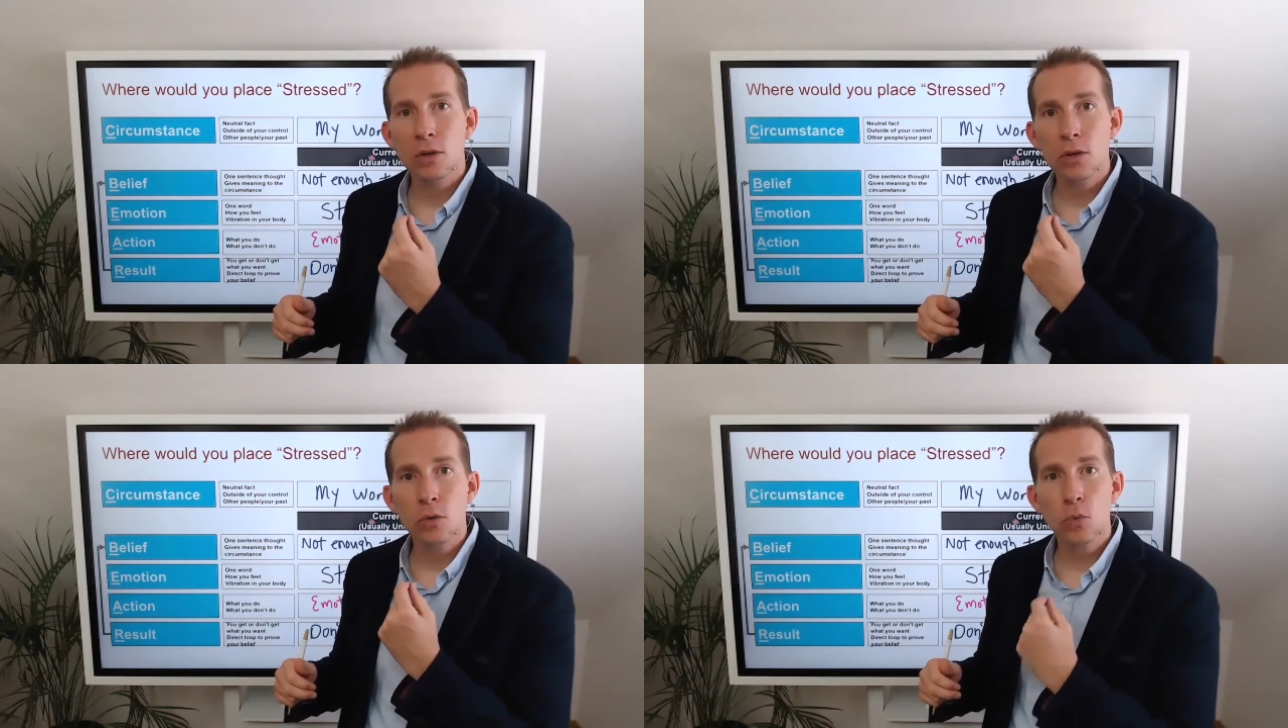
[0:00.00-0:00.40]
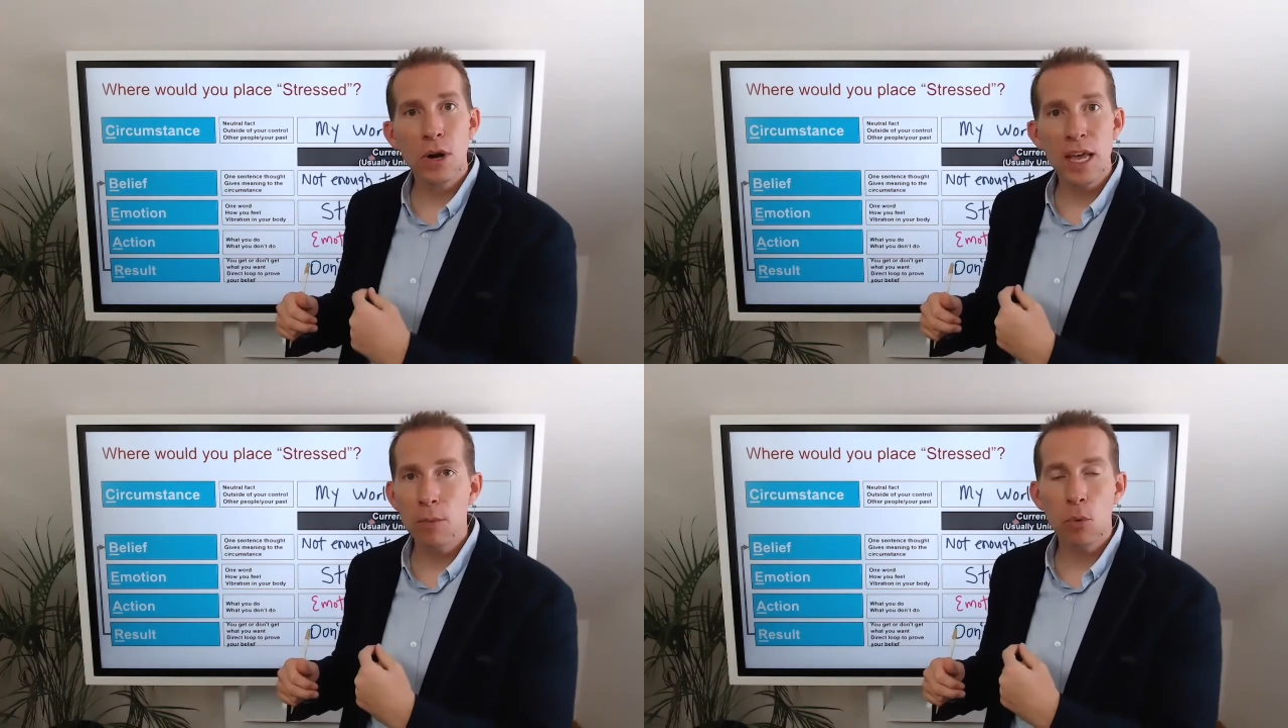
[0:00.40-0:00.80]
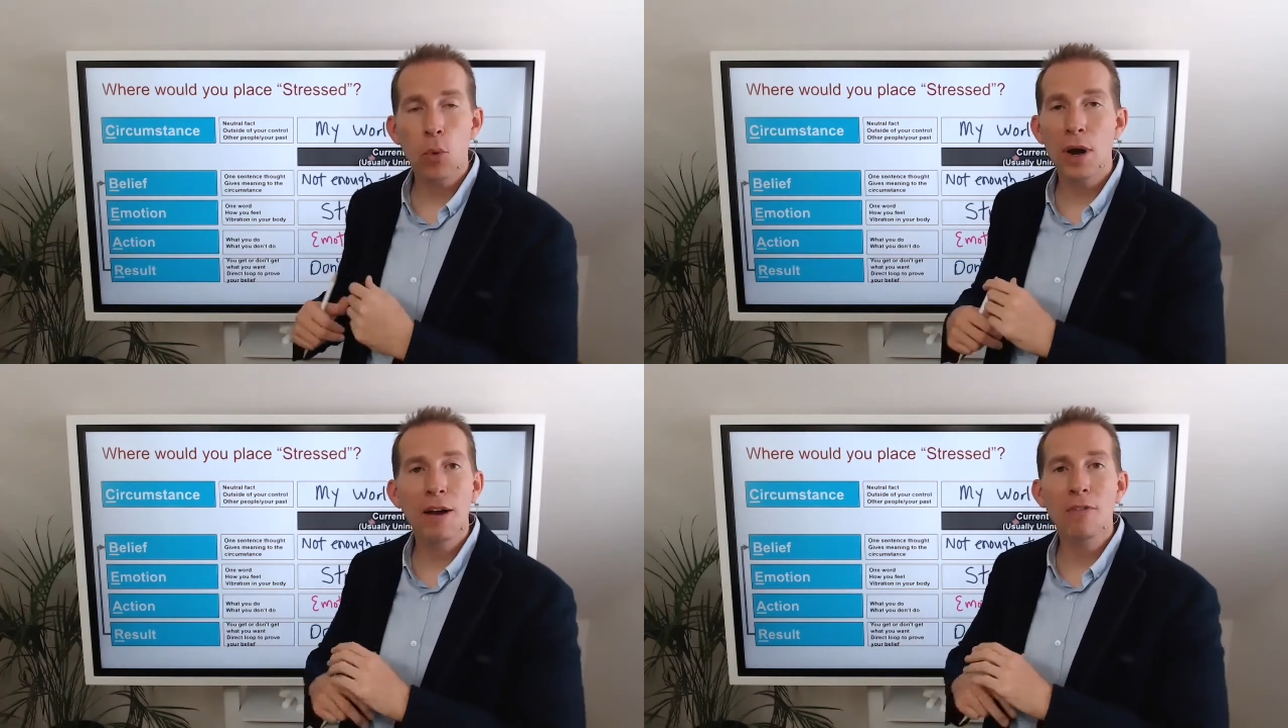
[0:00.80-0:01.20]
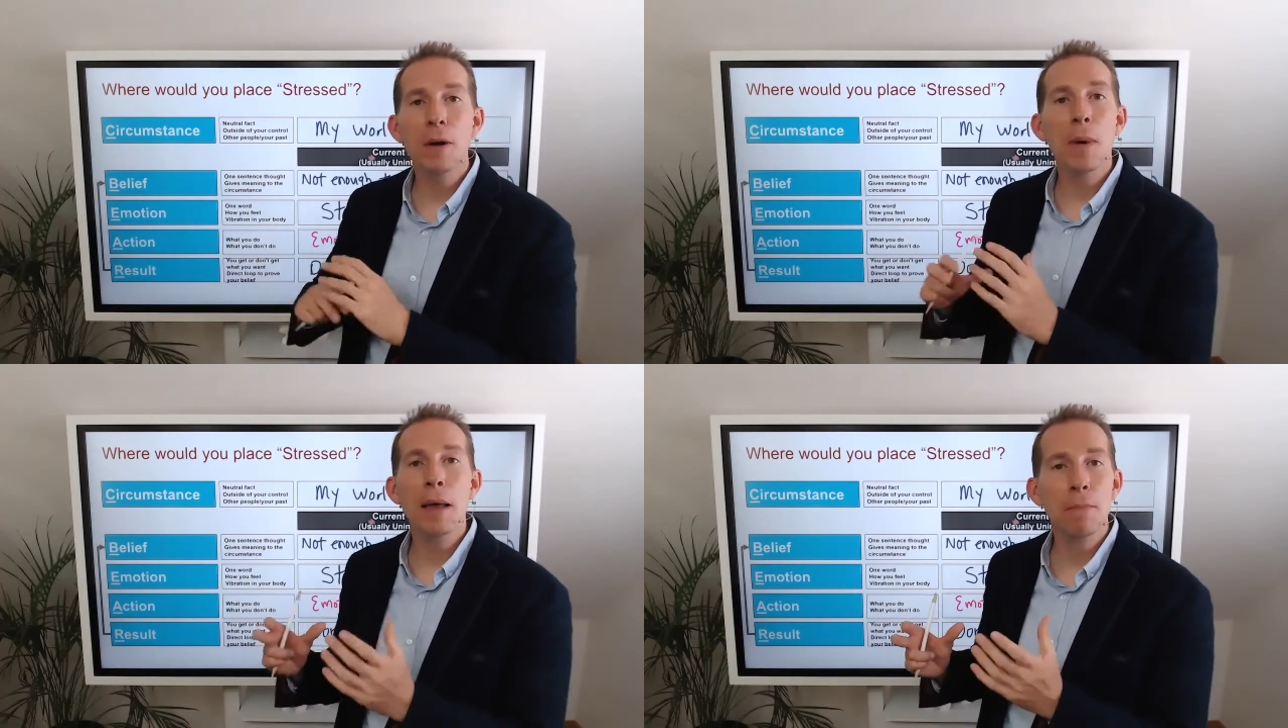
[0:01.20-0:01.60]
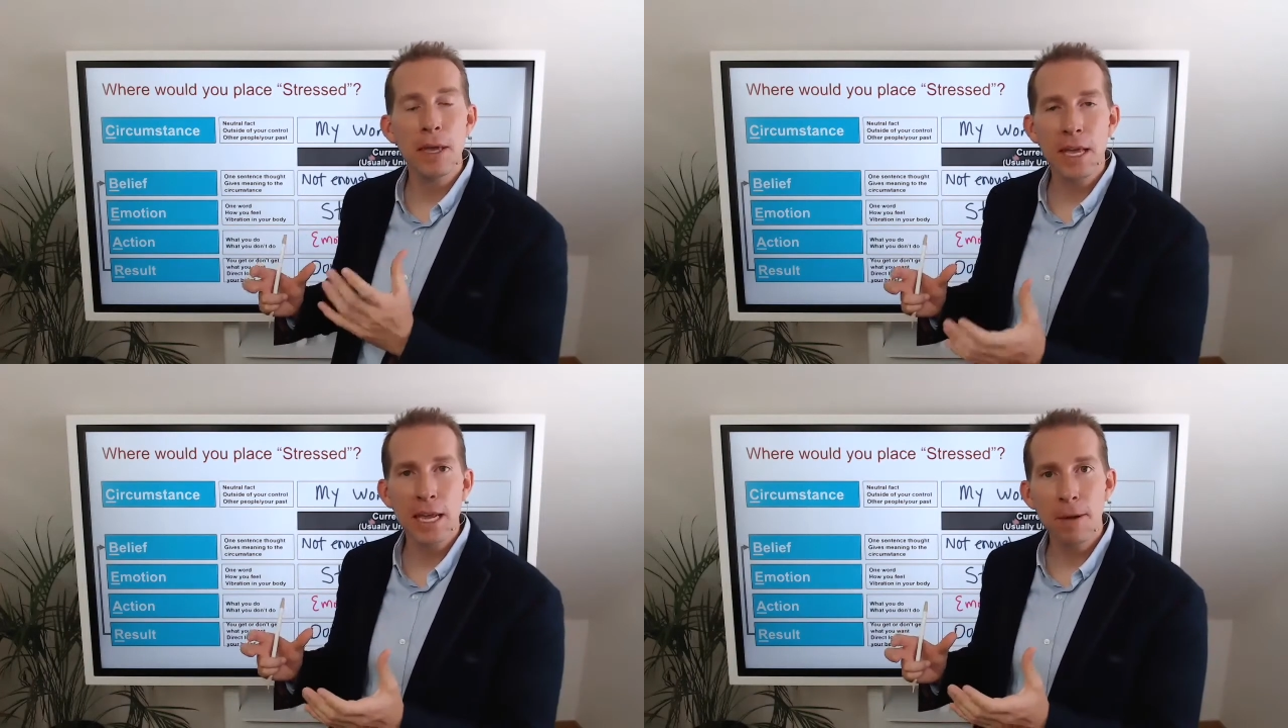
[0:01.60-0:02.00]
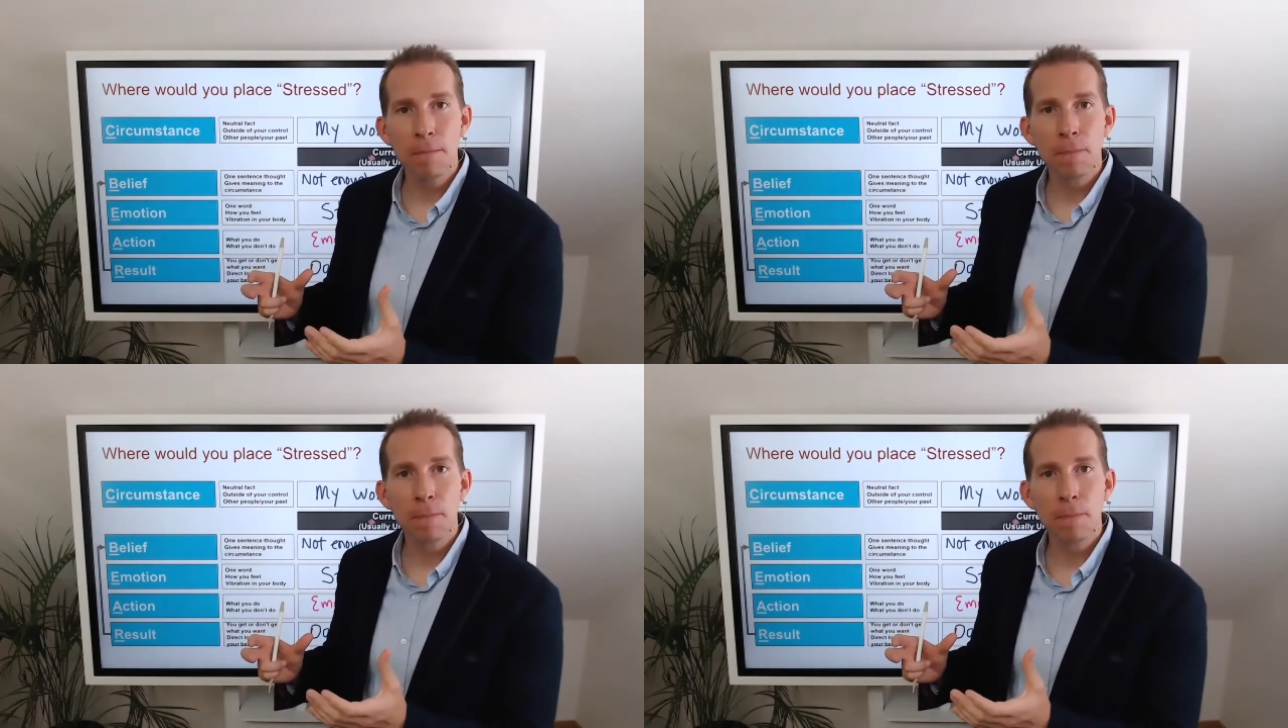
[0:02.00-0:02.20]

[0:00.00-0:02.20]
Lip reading: rib, whatever it might be,